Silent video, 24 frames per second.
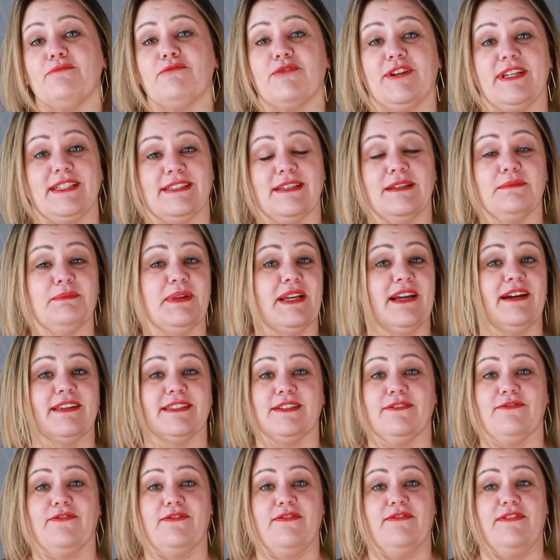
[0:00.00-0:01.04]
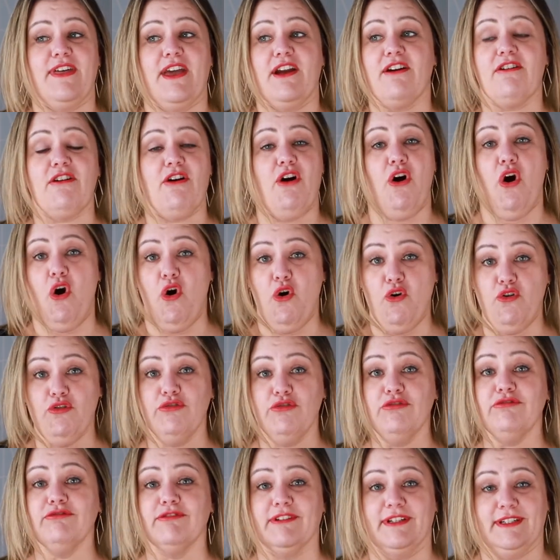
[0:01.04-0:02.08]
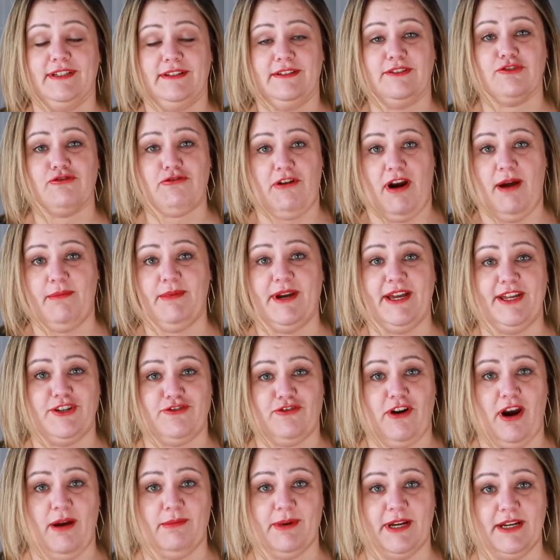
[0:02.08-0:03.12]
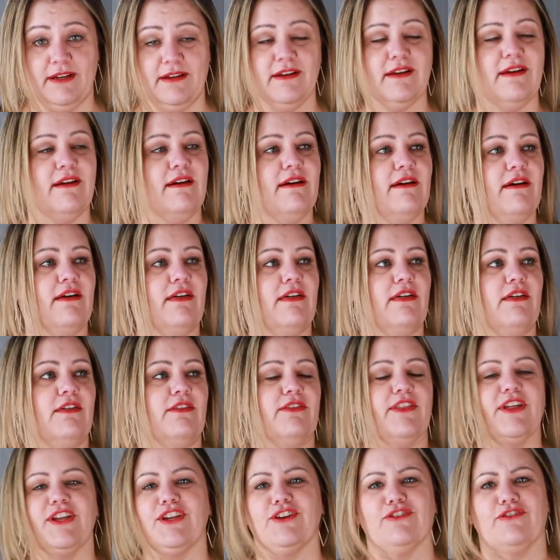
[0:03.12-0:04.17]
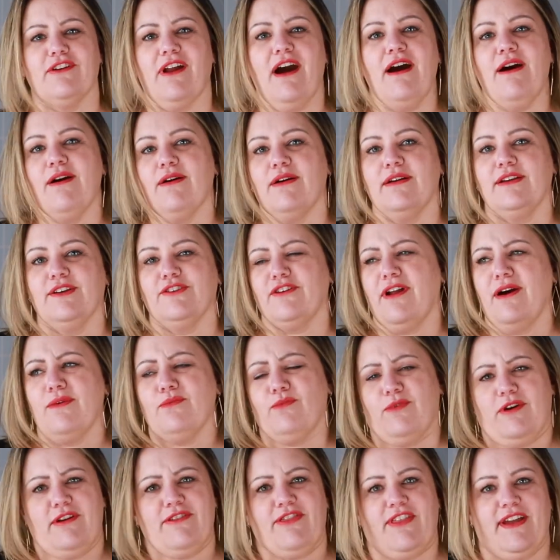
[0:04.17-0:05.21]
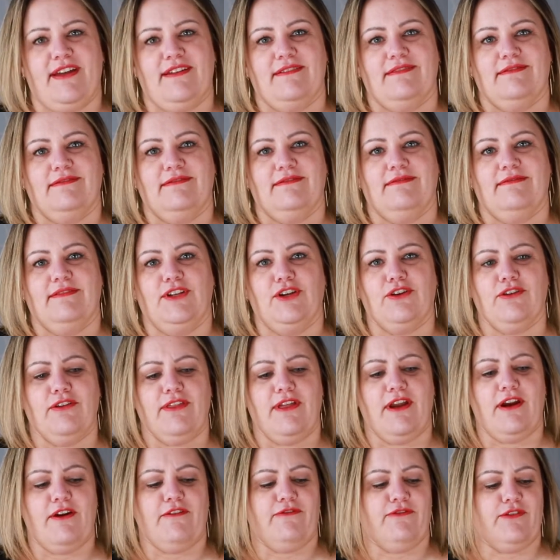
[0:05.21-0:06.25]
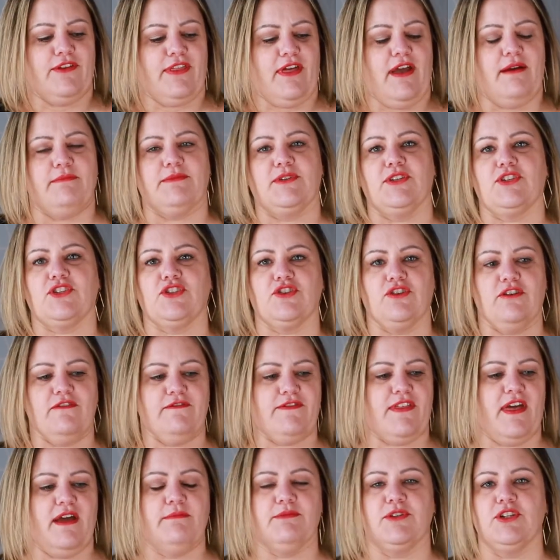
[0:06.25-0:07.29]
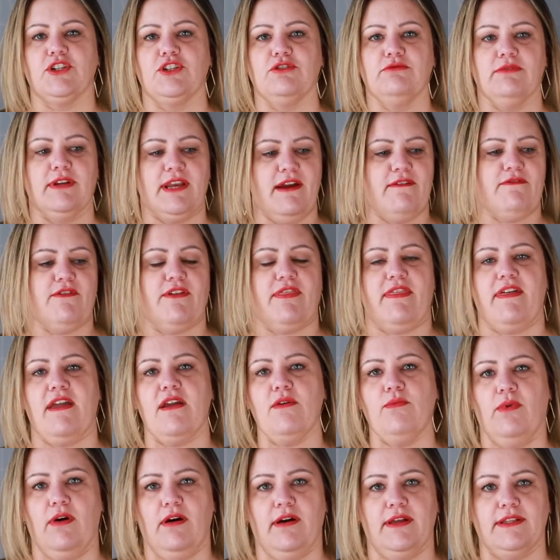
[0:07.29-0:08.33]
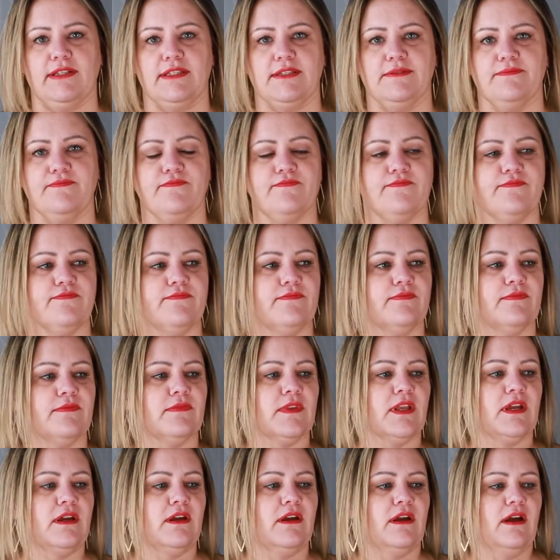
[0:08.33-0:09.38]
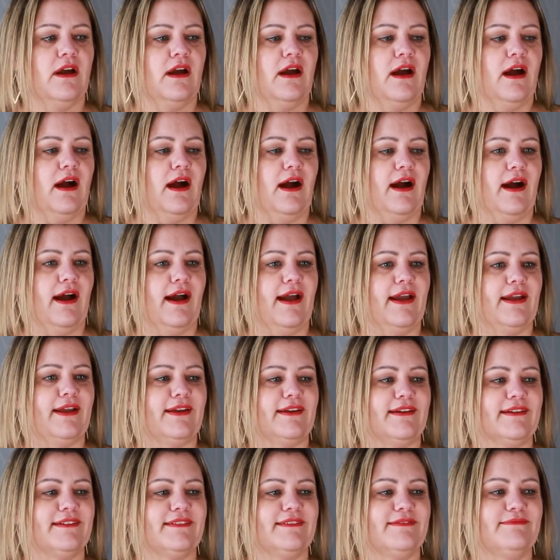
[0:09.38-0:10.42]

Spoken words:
reason, because of their own trauma and drama, that you're not worth it. You're there for them, to serve them, to do whatever they want. I